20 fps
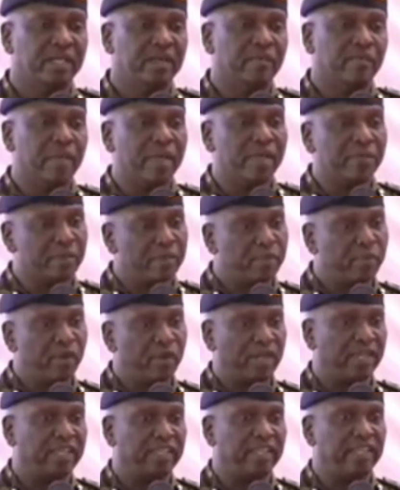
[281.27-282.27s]
My people
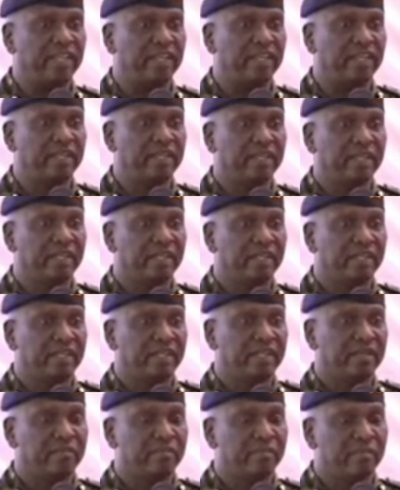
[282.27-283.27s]
are here.
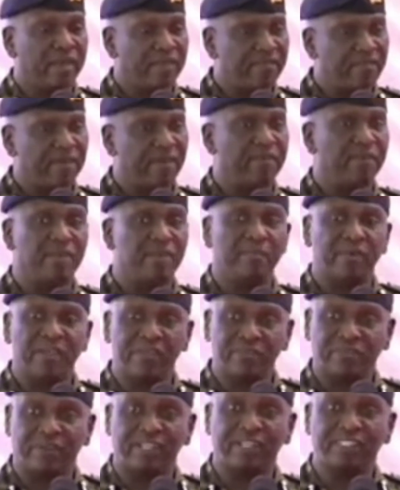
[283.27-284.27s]
My family, my
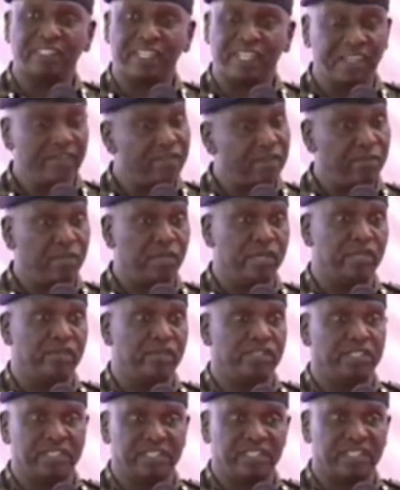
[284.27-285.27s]
friends, and everybody
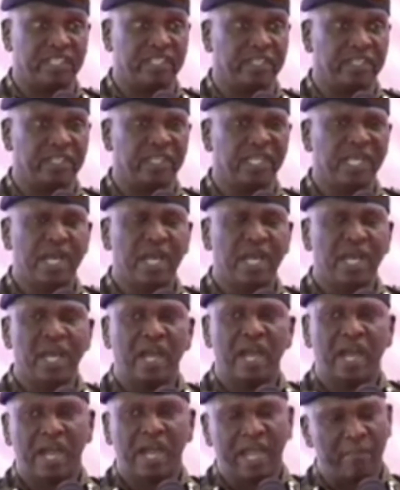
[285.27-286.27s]
else is here.
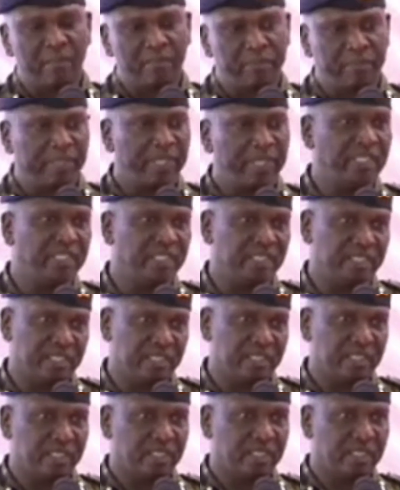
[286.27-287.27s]
I am pained
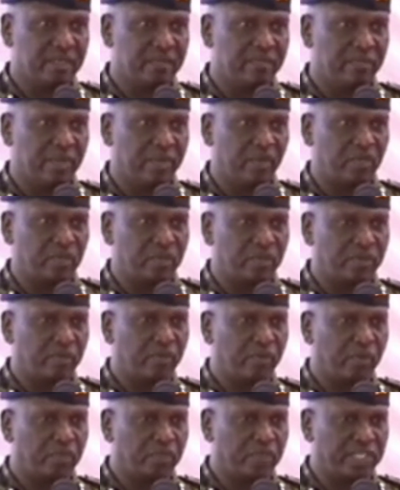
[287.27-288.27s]
by what,
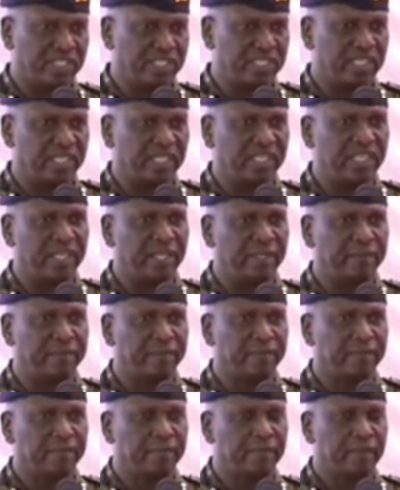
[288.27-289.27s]
what we are seeing here.
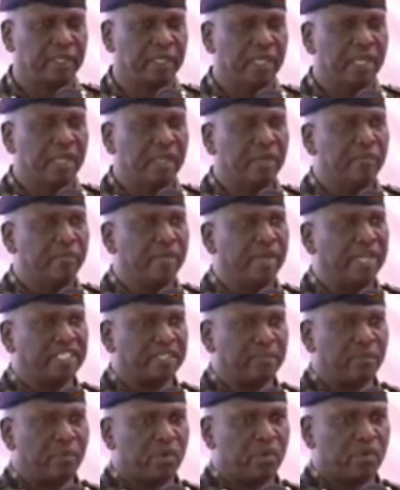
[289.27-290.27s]
My
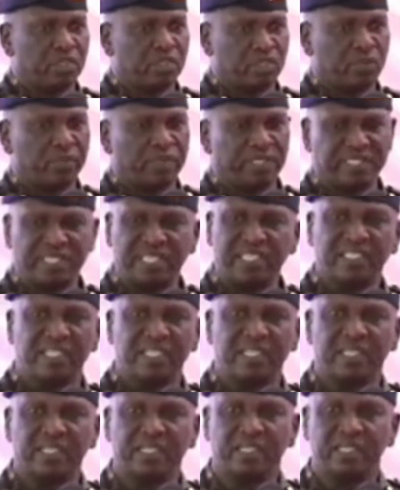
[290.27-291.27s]
small shopping
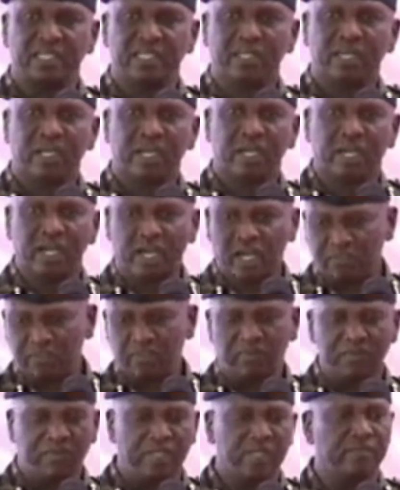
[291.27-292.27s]
center half
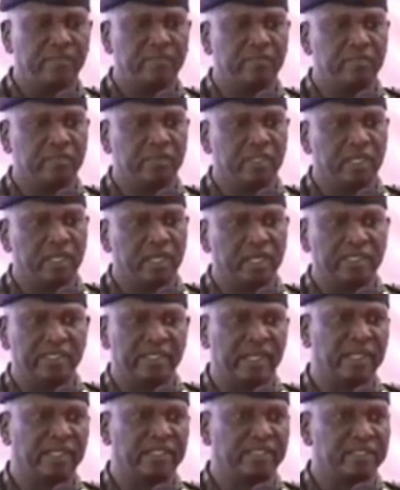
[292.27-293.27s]
of them are
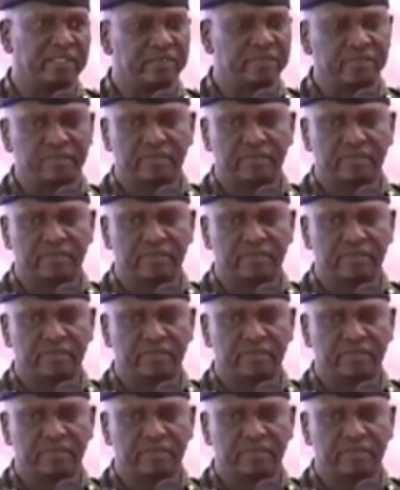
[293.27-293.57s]
drunks.